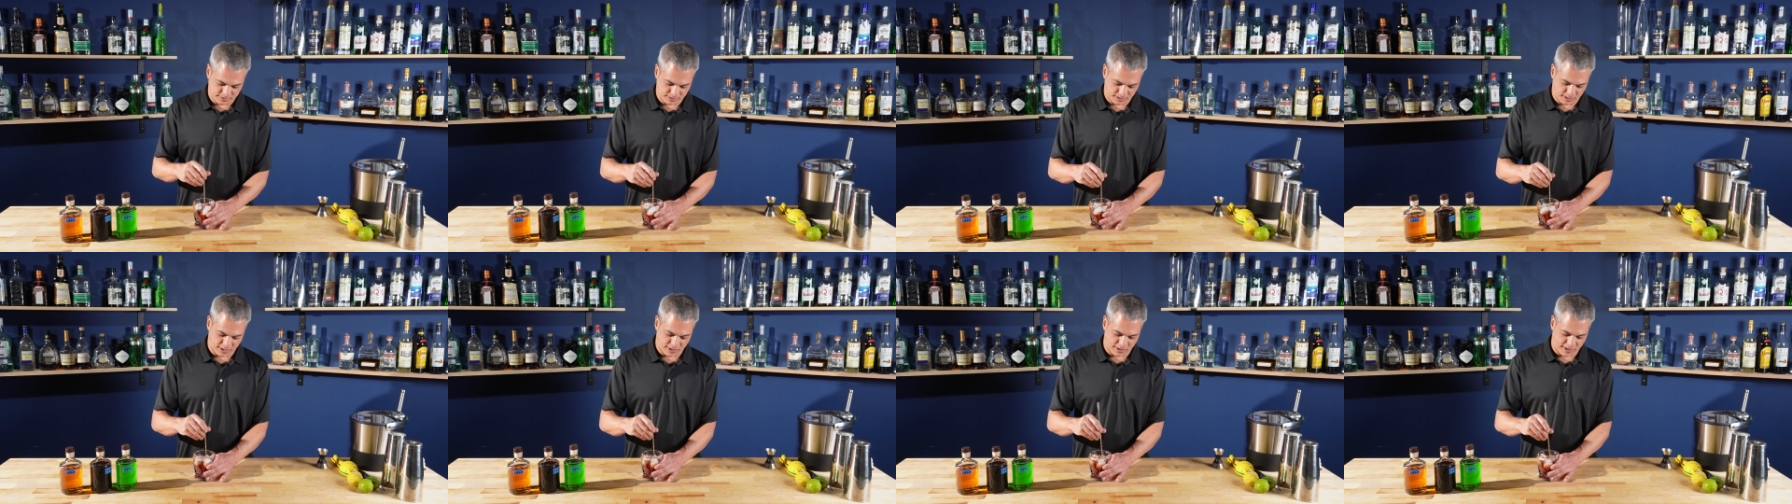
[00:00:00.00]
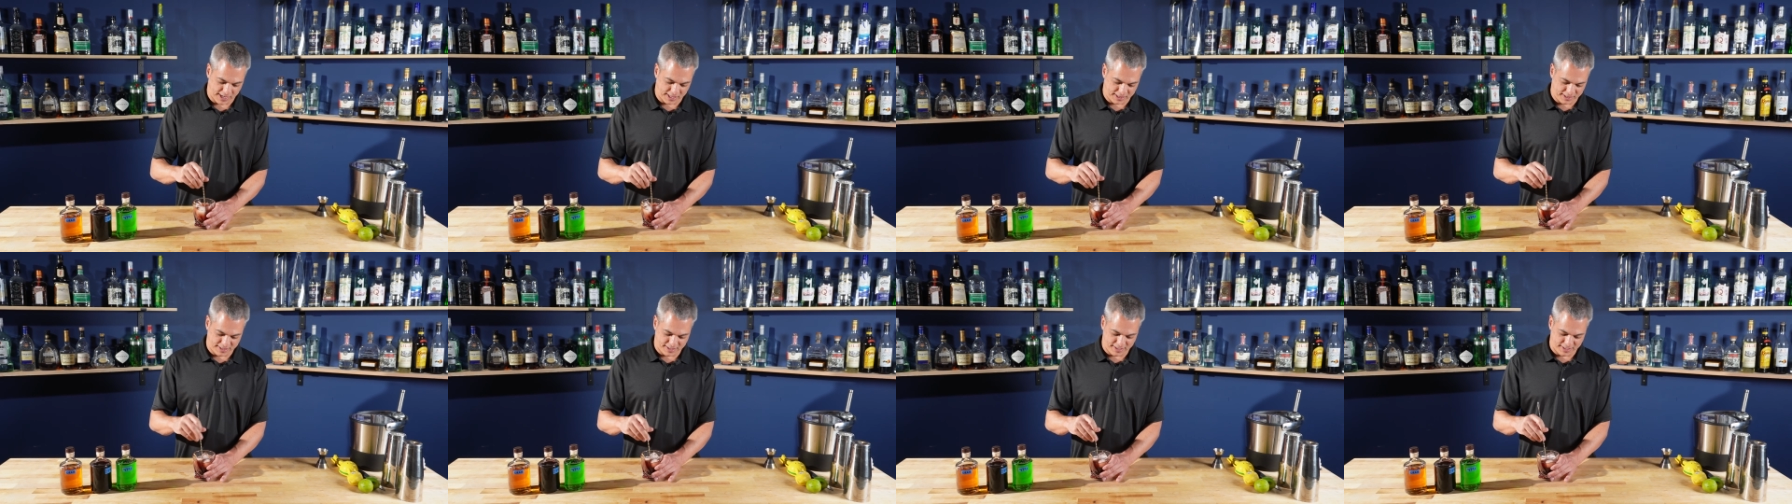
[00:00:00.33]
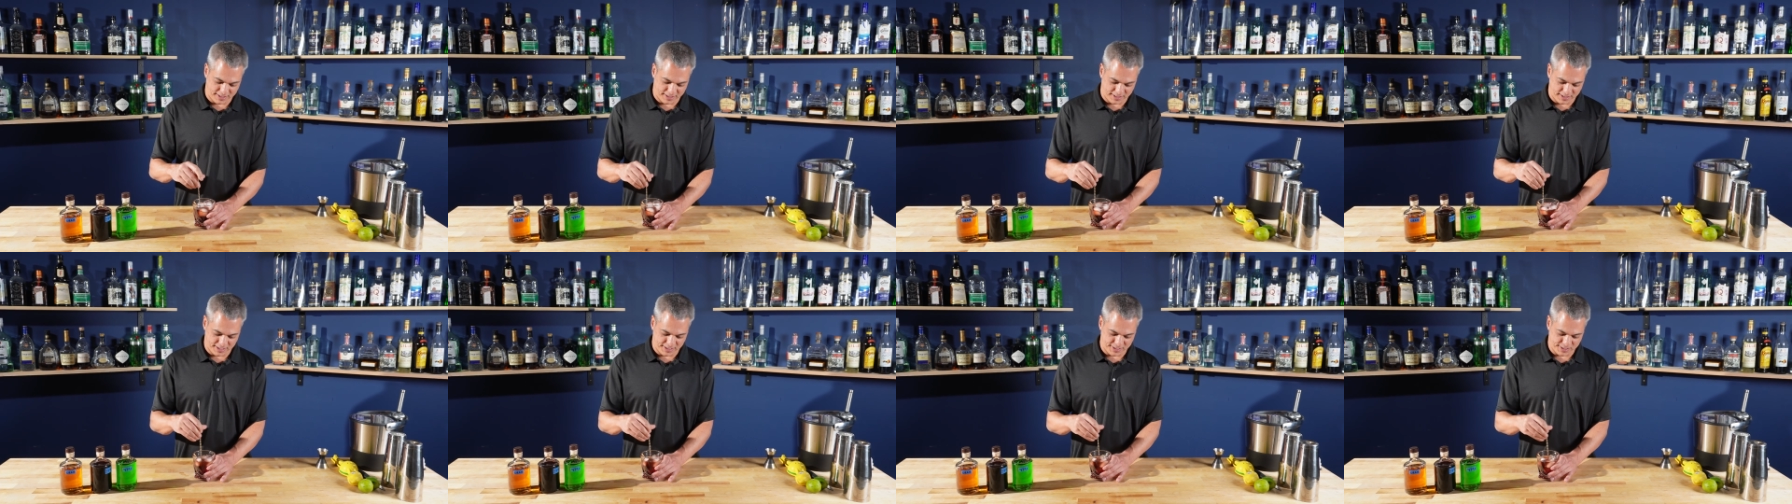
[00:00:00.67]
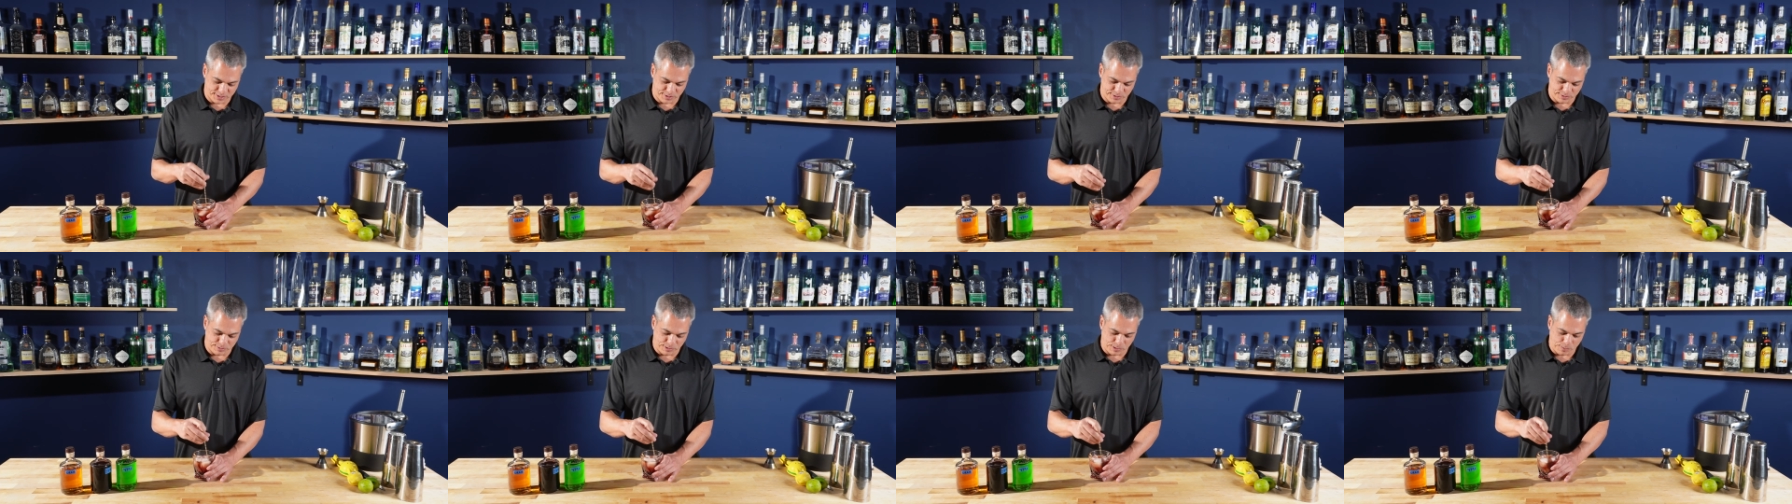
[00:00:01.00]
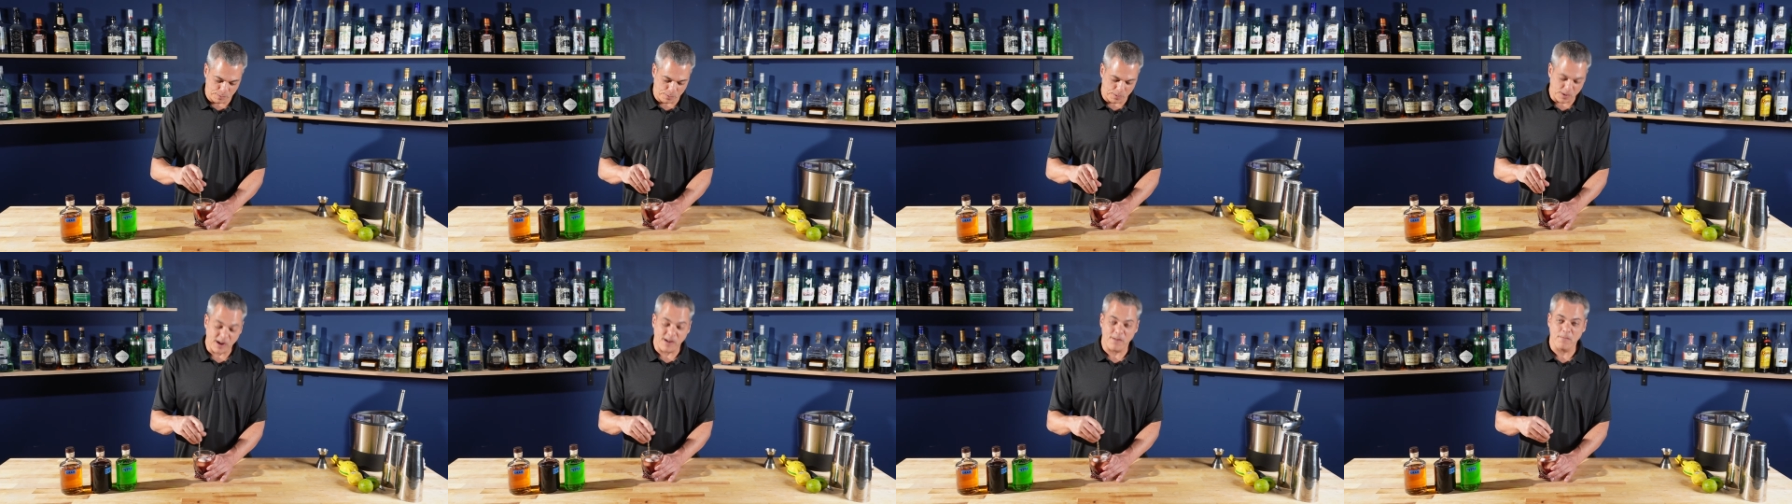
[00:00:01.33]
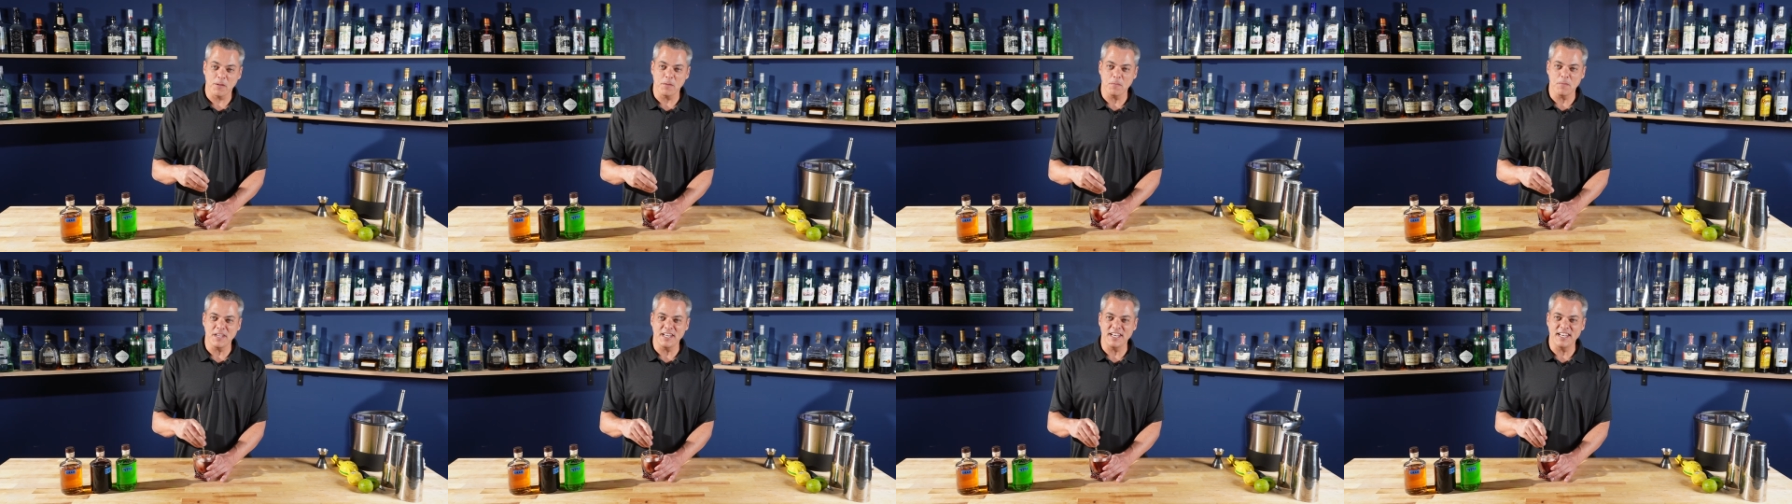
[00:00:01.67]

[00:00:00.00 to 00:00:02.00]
All right. This will probably be